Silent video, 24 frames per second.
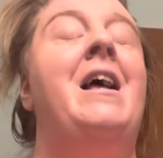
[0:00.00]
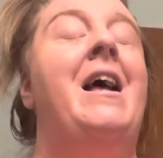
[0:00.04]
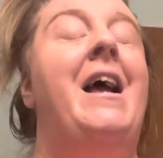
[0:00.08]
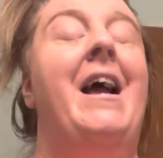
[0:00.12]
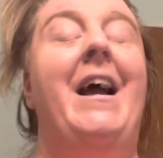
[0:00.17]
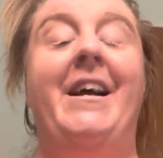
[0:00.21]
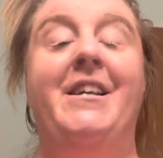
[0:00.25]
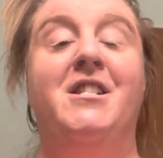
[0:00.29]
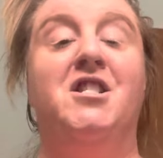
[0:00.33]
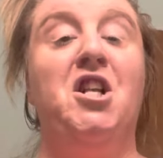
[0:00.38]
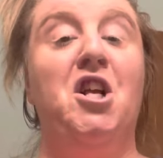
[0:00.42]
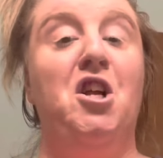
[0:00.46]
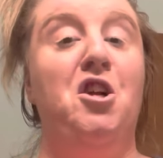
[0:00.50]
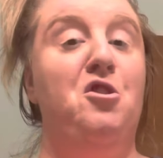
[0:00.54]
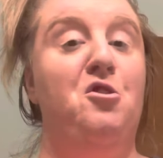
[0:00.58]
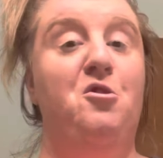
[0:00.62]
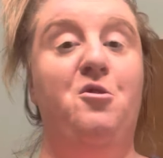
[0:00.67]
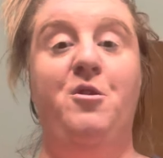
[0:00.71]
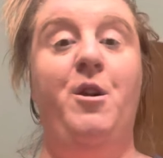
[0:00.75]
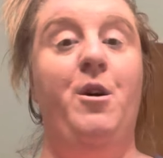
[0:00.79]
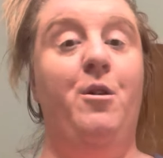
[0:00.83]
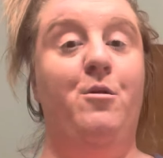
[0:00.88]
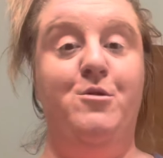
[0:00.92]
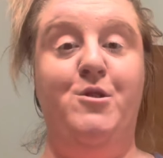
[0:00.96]
It's
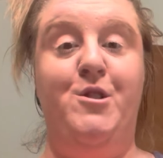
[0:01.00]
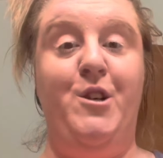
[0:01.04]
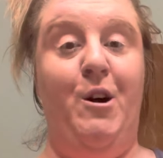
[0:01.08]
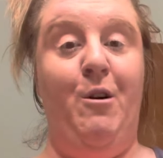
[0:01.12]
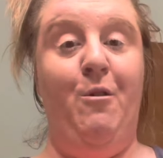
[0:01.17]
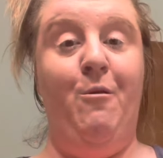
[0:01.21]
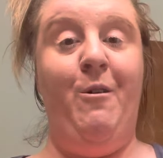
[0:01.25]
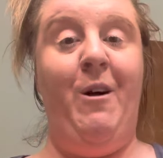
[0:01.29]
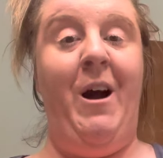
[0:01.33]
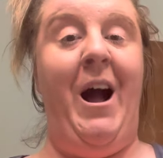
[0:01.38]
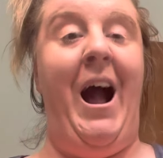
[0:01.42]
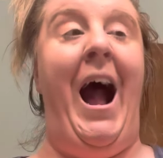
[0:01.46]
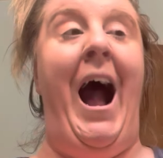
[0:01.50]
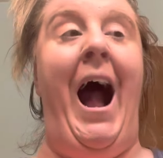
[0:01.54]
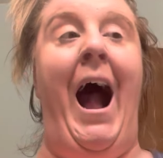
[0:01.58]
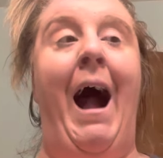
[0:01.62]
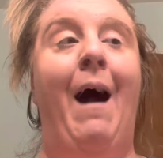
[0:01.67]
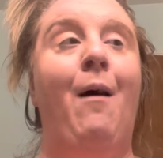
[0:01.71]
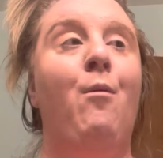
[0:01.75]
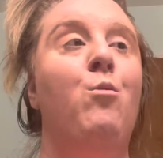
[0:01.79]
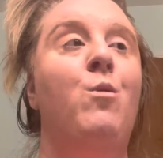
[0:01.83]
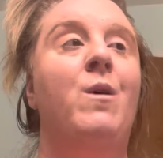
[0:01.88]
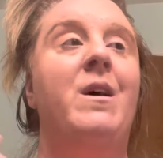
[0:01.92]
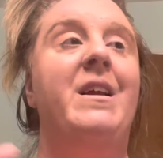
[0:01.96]
no joke.
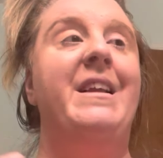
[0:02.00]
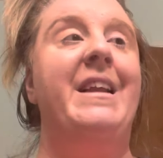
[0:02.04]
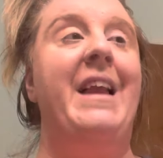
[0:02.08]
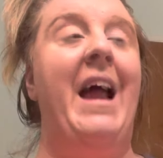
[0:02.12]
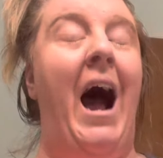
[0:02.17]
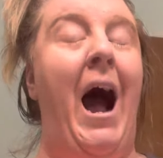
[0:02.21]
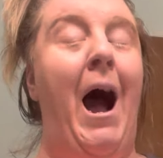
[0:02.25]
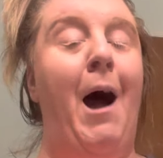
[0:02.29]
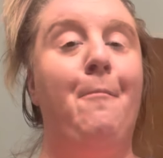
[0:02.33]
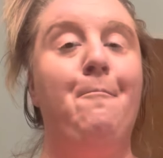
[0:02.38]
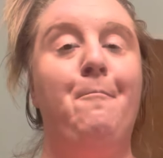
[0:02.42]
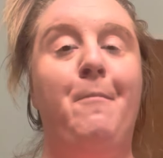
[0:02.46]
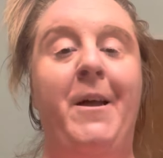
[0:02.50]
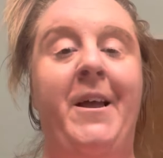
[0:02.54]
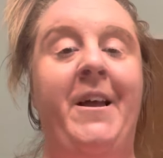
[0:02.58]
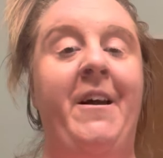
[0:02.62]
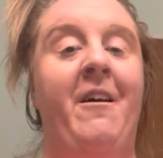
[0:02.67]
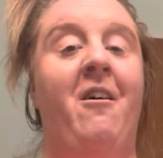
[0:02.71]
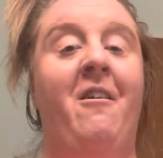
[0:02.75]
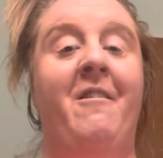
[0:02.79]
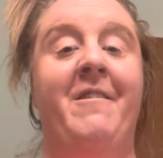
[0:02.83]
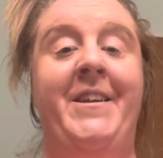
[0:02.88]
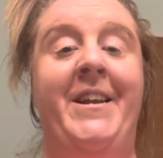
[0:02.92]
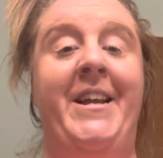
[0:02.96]
I would not be
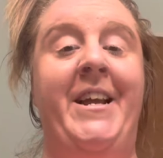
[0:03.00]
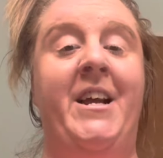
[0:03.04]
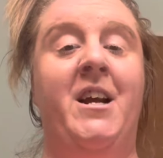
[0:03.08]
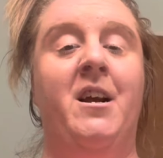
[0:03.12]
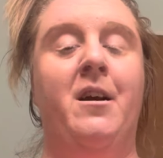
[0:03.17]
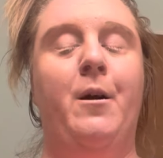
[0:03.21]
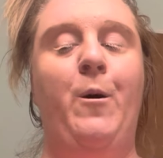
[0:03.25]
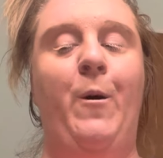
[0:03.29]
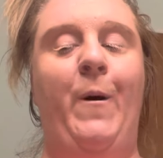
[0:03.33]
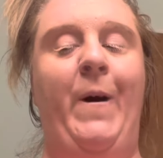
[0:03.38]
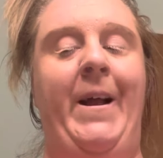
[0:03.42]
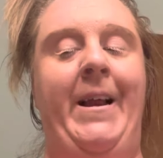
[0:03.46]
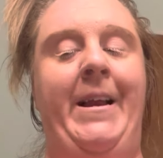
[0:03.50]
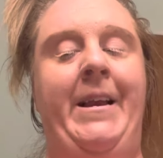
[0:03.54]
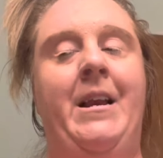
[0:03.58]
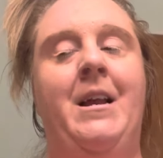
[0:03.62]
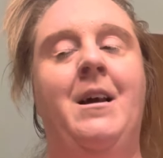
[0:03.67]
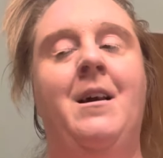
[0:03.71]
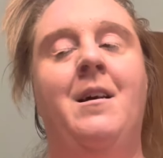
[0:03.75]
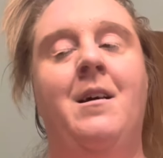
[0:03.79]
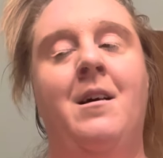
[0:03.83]
on here going,